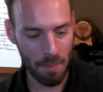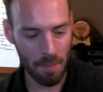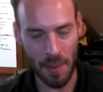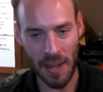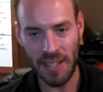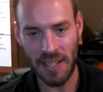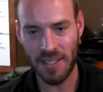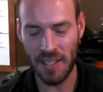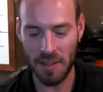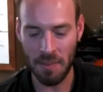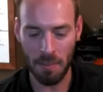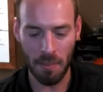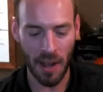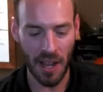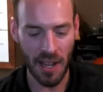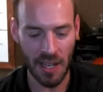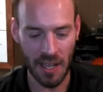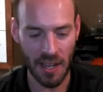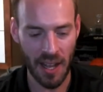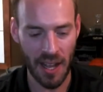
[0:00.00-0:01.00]
Basically,
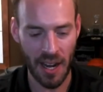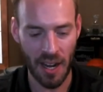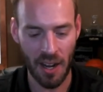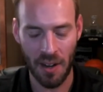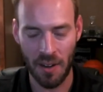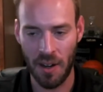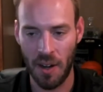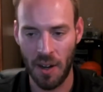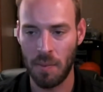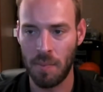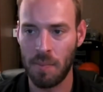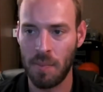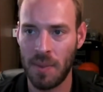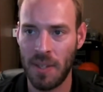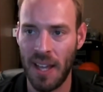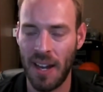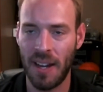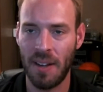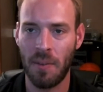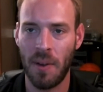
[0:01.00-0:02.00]
Mike and I are
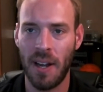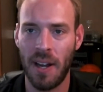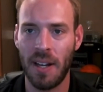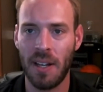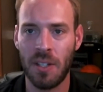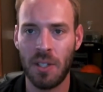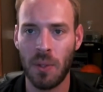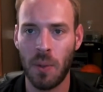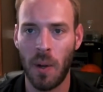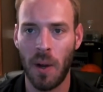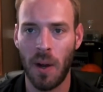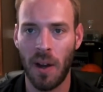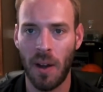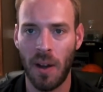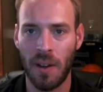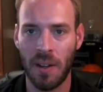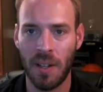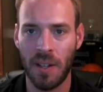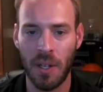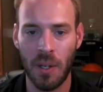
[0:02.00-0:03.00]
getting ready to do
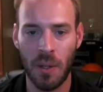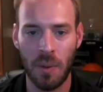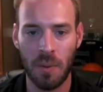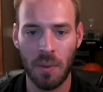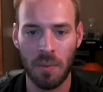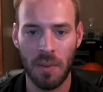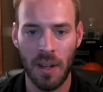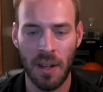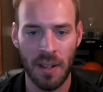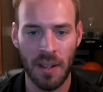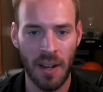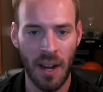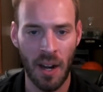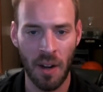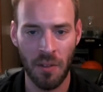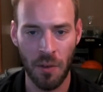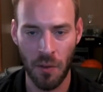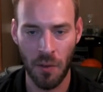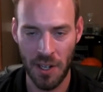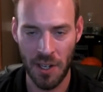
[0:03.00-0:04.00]
our, I don't know
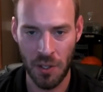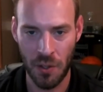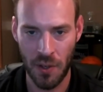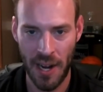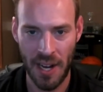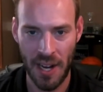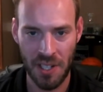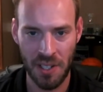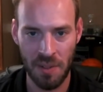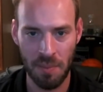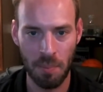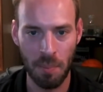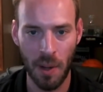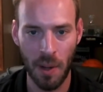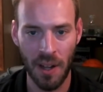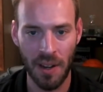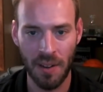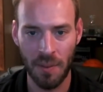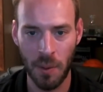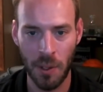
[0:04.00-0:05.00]
if you've read Traction,
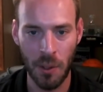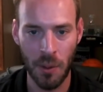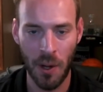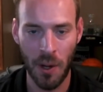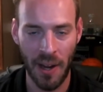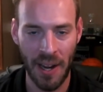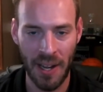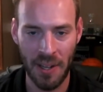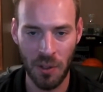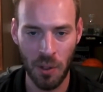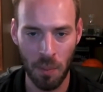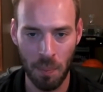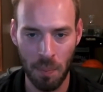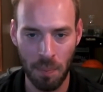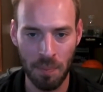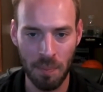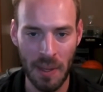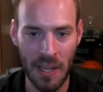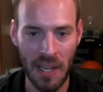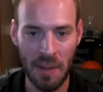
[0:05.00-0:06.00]
but we're doing our annual
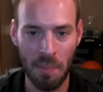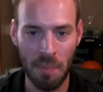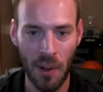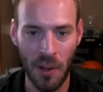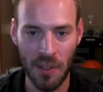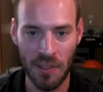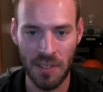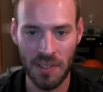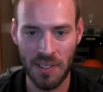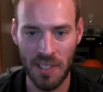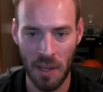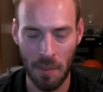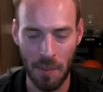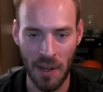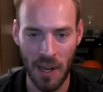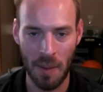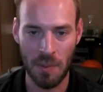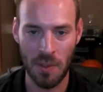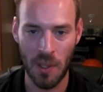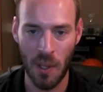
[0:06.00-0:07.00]
meeting polls coming
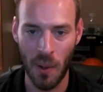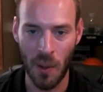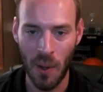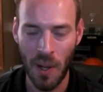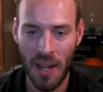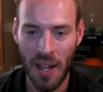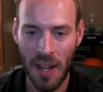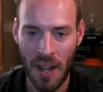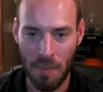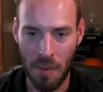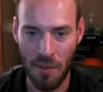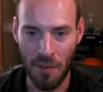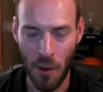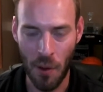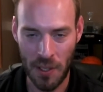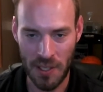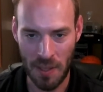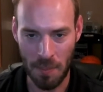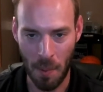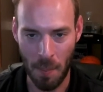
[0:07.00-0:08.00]
up. So been
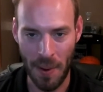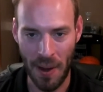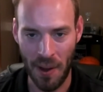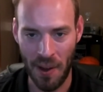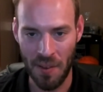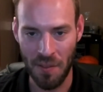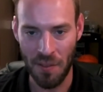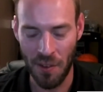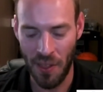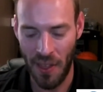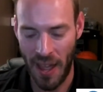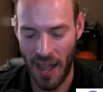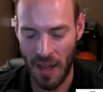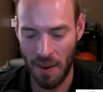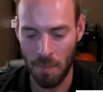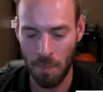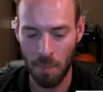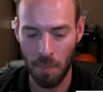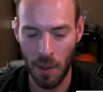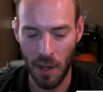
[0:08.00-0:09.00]
focused on preparing for
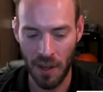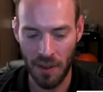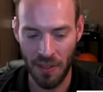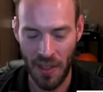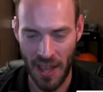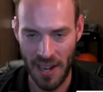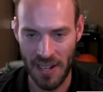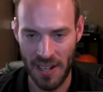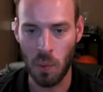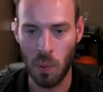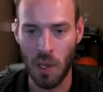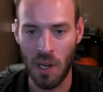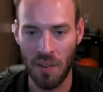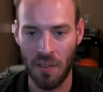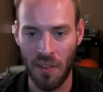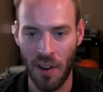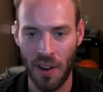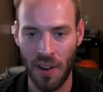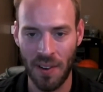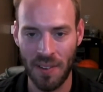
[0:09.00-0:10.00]
that. But that is one
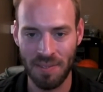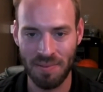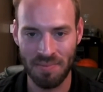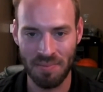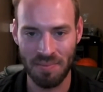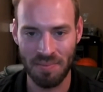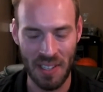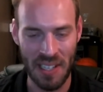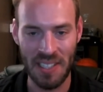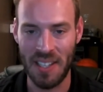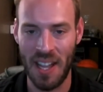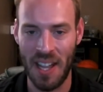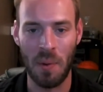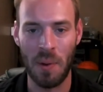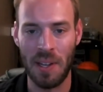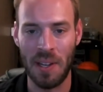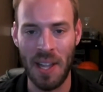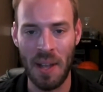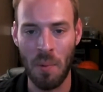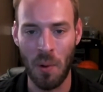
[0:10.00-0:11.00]
of our things. How do
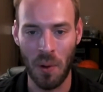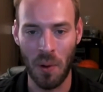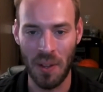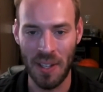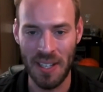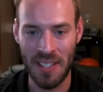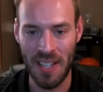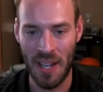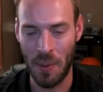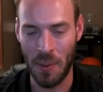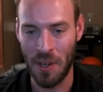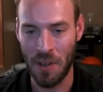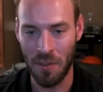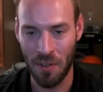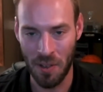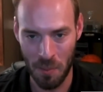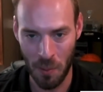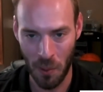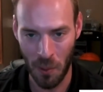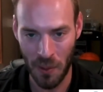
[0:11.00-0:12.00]
we get more leads? How do we
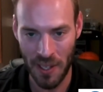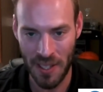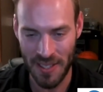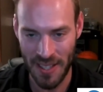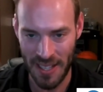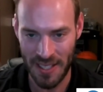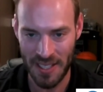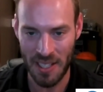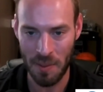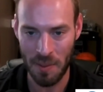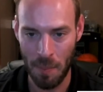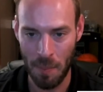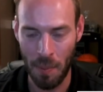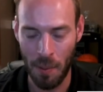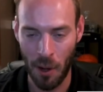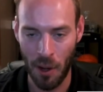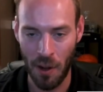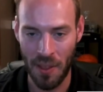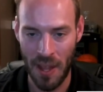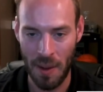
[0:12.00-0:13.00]
convert more leads? That's a
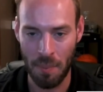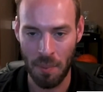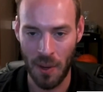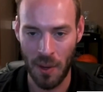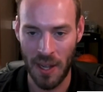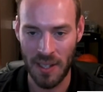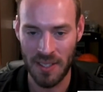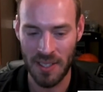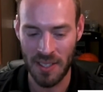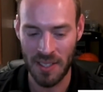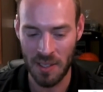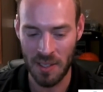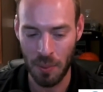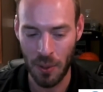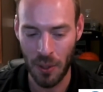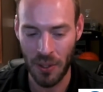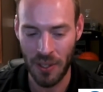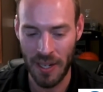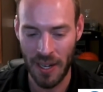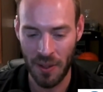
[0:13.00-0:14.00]
part of that process, is
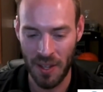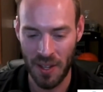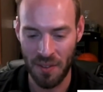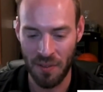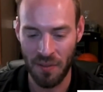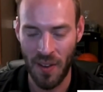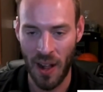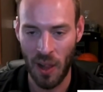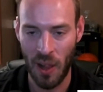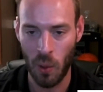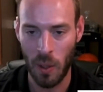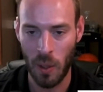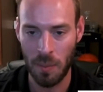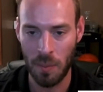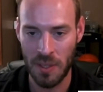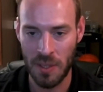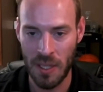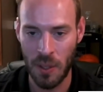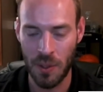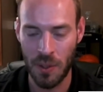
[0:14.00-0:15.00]
building out that follow-up
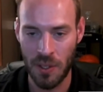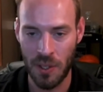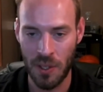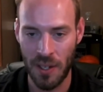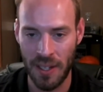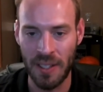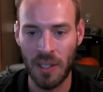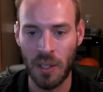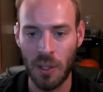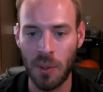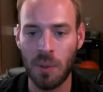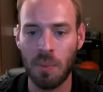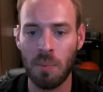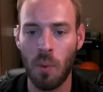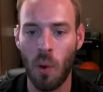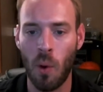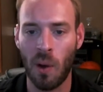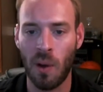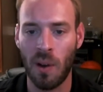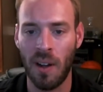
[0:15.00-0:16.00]
sequencer to include
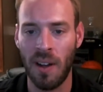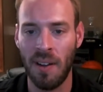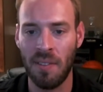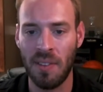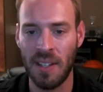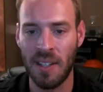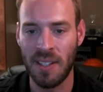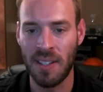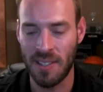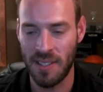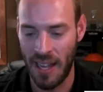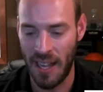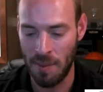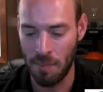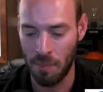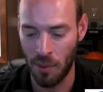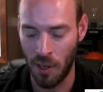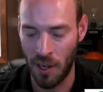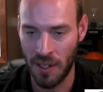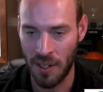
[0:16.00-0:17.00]
more of the
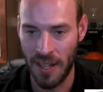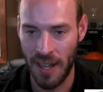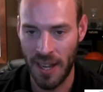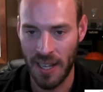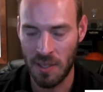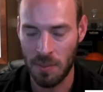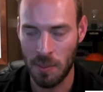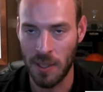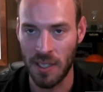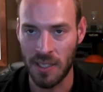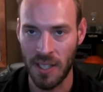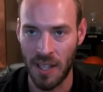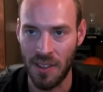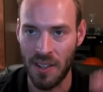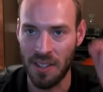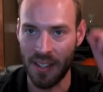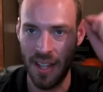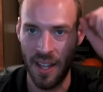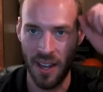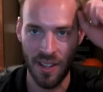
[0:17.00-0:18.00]
slide broadcast, because I
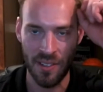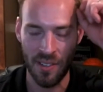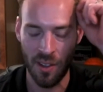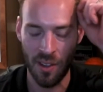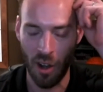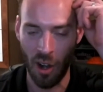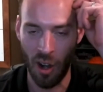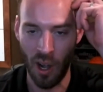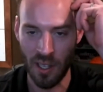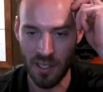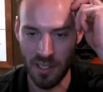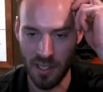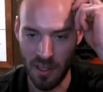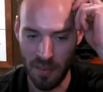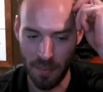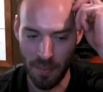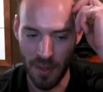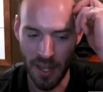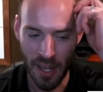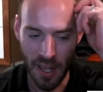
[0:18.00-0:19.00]
think that is
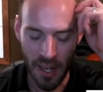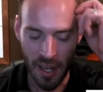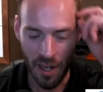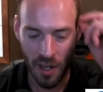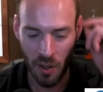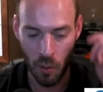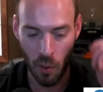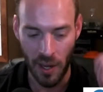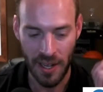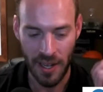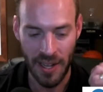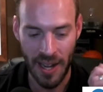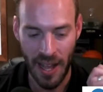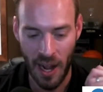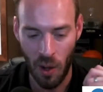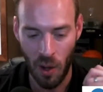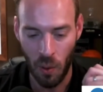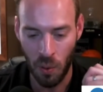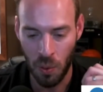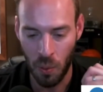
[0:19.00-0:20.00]
awesome. Right
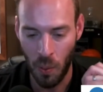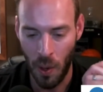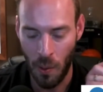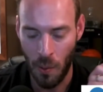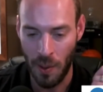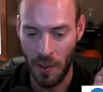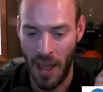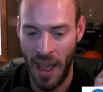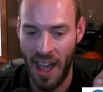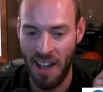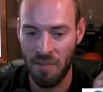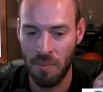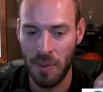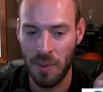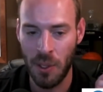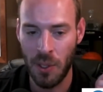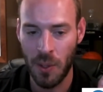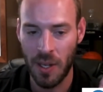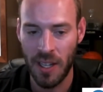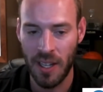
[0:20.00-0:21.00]
now, the way we have been
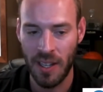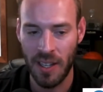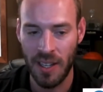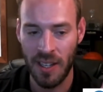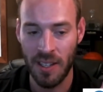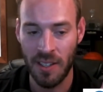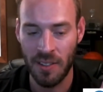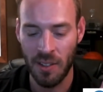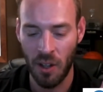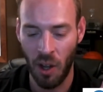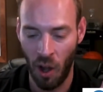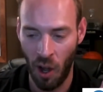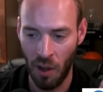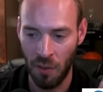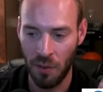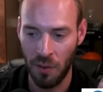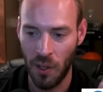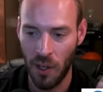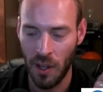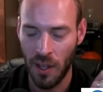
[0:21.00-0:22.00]
doing it is
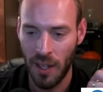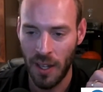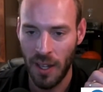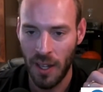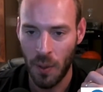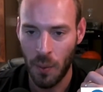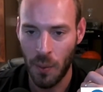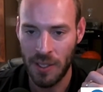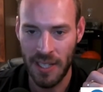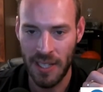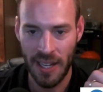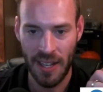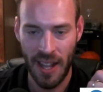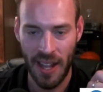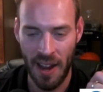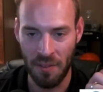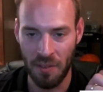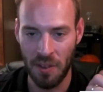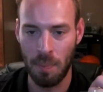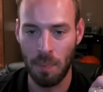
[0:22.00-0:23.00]
awful. We take
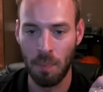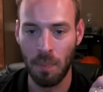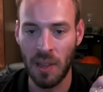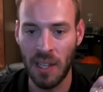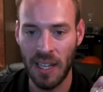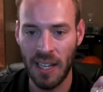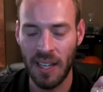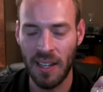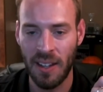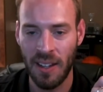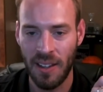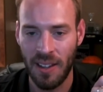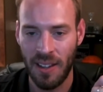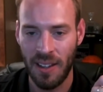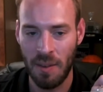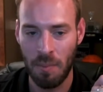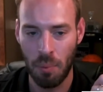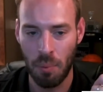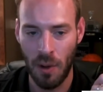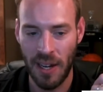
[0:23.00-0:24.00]
every lead
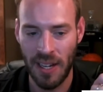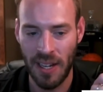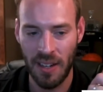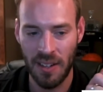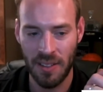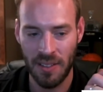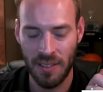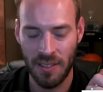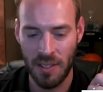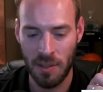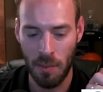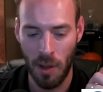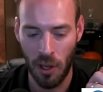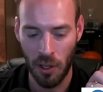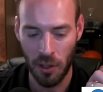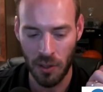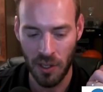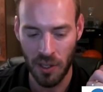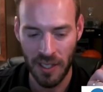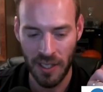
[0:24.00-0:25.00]
and break it into
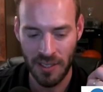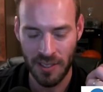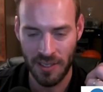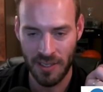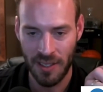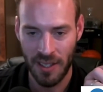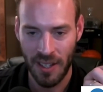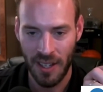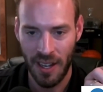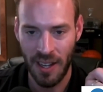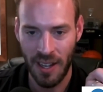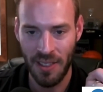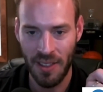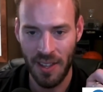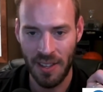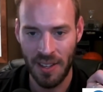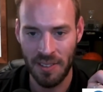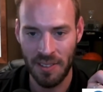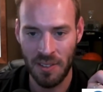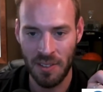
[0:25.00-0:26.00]
smaller lists and
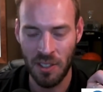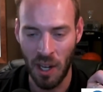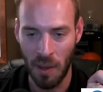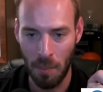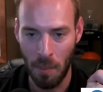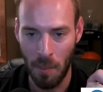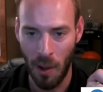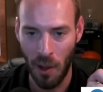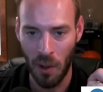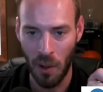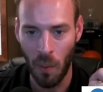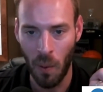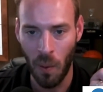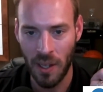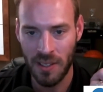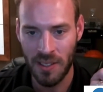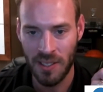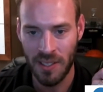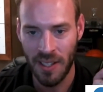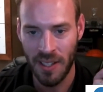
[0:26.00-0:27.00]
then dump them all at
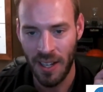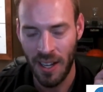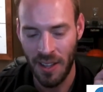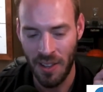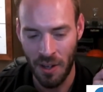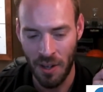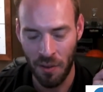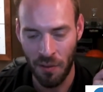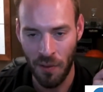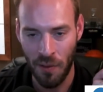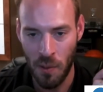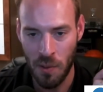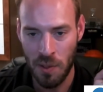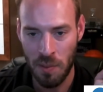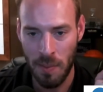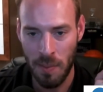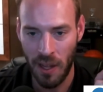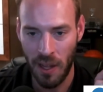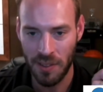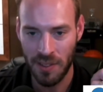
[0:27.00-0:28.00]
once. And then our phones
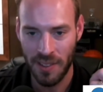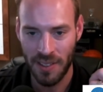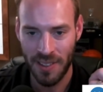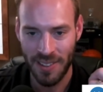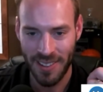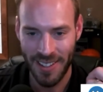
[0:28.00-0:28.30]
melt